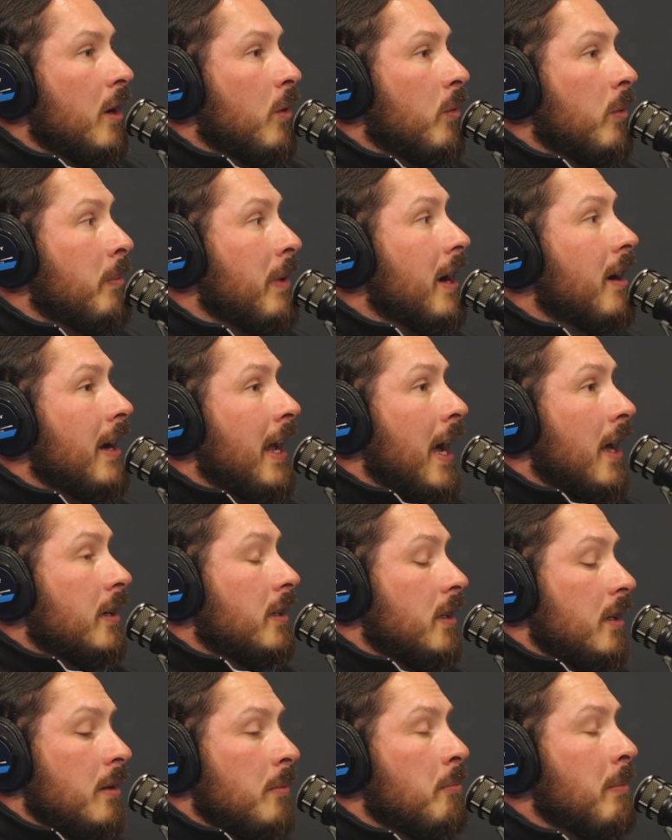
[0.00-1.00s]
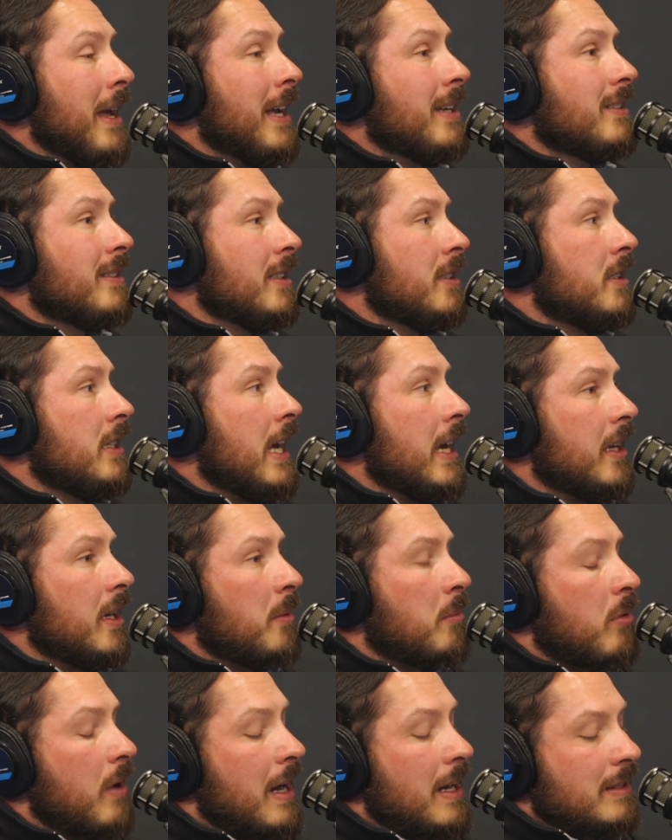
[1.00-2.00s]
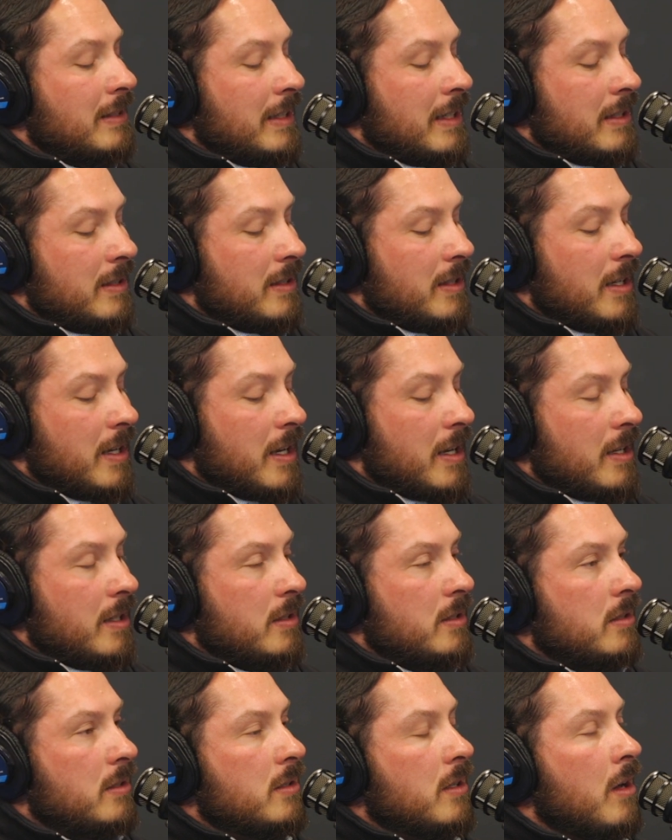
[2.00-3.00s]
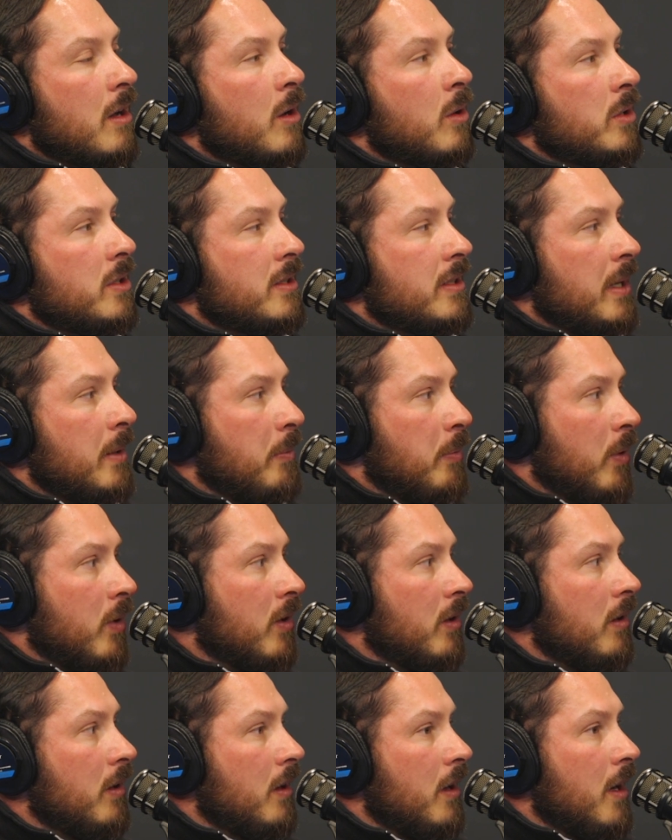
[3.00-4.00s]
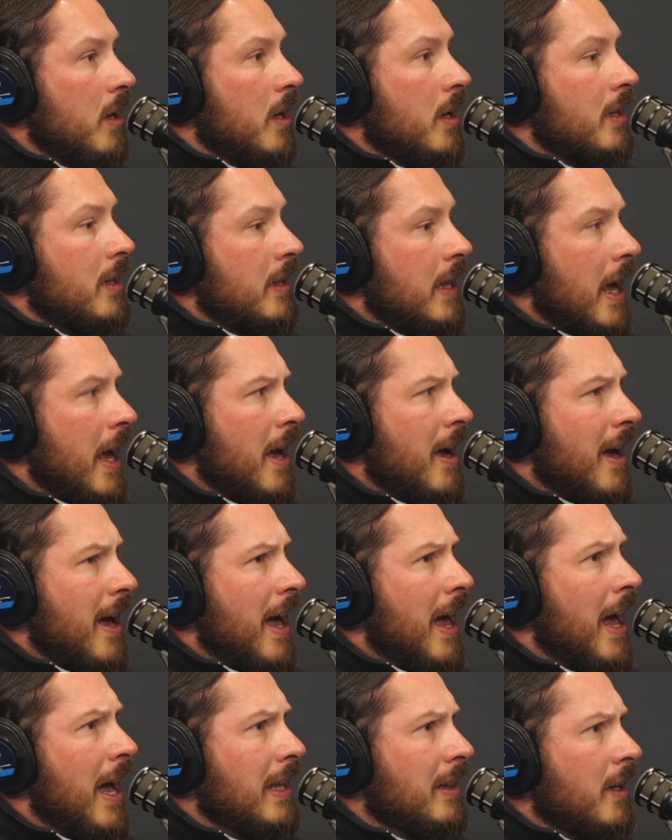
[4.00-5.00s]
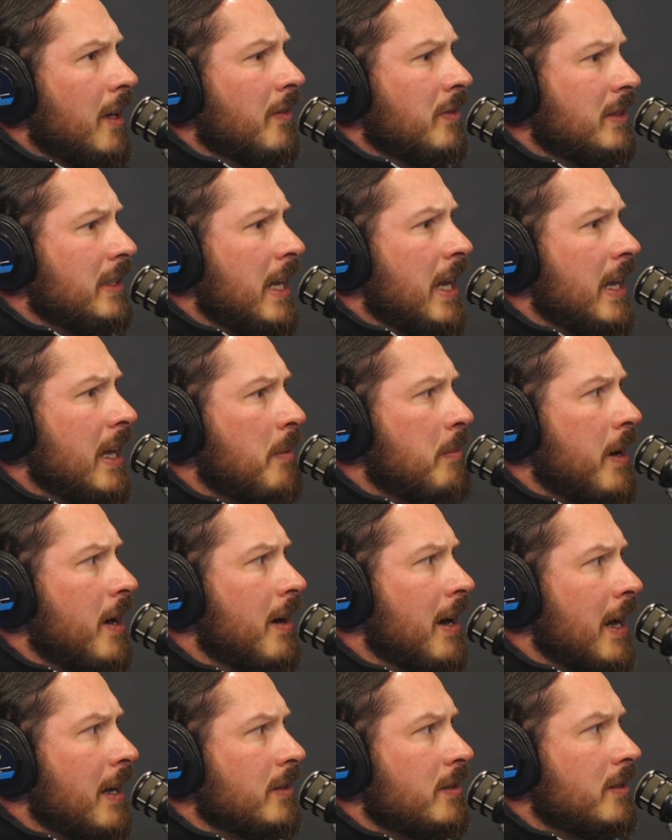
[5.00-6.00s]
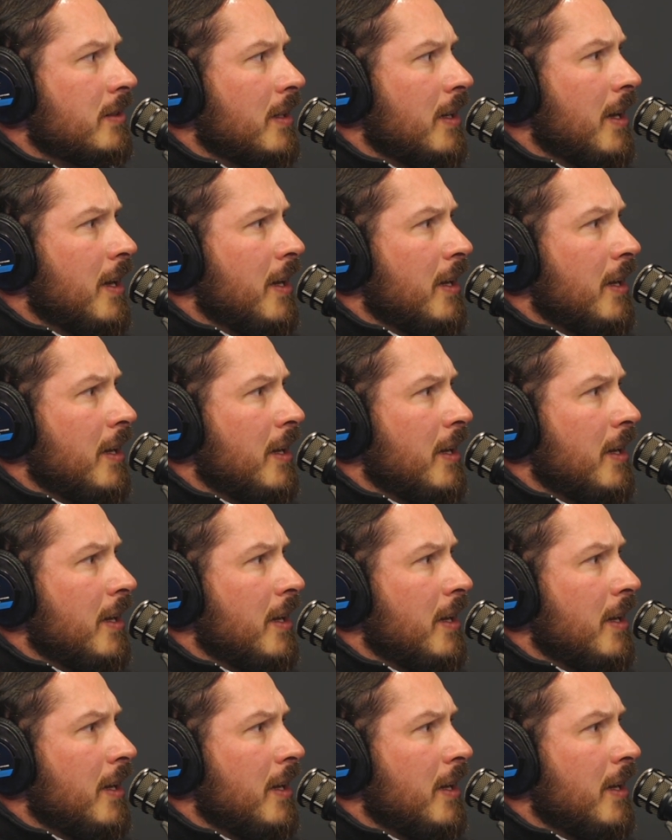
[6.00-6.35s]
Marriott makes the check-in process so simple that I love staying at Marriott's.